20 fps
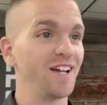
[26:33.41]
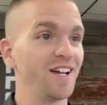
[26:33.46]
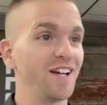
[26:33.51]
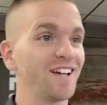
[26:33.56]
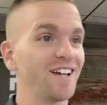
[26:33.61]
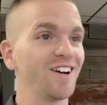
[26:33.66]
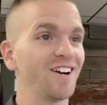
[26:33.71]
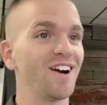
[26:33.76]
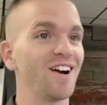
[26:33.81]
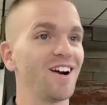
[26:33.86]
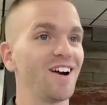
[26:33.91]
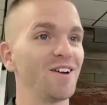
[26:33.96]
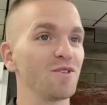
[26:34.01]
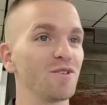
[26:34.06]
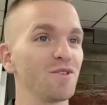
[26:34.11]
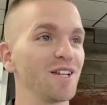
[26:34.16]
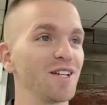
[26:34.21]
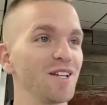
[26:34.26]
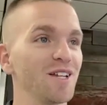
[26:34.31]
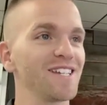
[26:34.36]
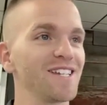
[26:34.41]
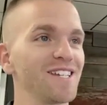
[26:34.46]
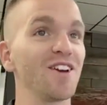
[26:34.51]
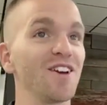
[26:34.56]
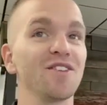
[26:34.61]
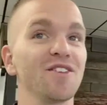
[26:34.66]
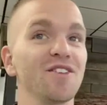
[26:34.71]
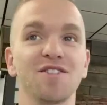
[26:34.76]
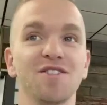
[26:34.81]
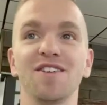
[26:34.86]
All right, we're gonna title
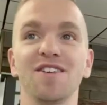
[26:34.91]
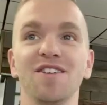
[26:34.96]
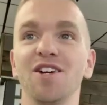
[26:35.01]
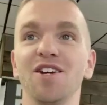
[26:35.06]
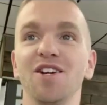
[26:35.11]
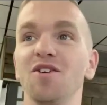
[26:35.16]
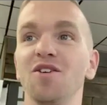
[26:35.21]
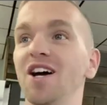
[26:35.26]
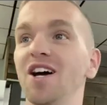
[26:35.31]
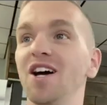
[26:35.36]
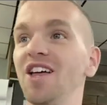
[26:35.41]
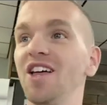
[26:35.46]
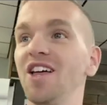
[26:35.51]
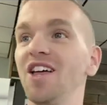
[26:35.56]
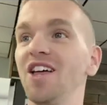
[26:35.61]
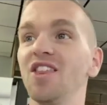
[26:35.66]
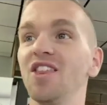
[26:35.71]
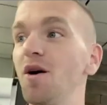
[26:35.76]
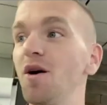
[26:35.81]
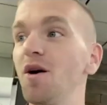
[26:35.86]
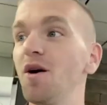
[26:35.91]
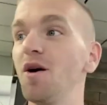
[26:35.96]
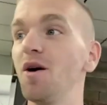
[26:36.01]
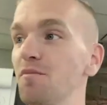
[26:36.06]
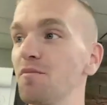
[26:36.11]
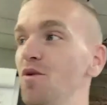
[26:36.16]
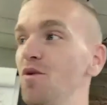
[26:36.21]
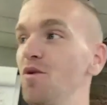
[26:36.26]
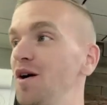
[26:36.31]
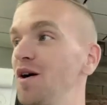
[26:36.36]
this video the
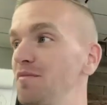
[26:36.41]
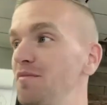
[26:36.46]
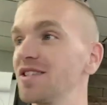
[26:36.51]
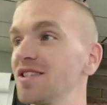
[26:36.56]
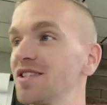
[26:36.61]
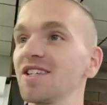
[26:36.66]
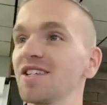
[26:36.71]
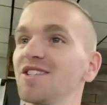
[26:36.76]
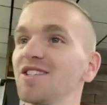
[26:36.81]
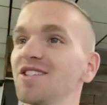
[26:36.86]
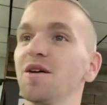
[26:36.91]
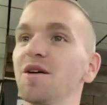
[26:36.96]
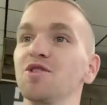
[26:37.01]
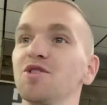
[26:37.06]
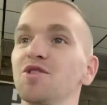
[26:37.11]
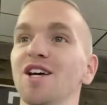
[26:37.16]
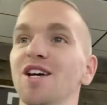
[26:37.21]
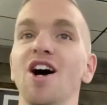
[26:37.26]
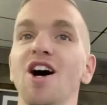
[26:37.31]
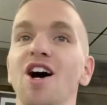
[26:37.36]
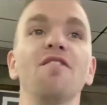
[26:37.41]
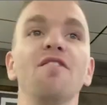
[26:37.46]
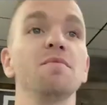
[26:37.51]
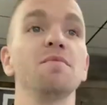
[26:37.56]
#1 misconception in coffee.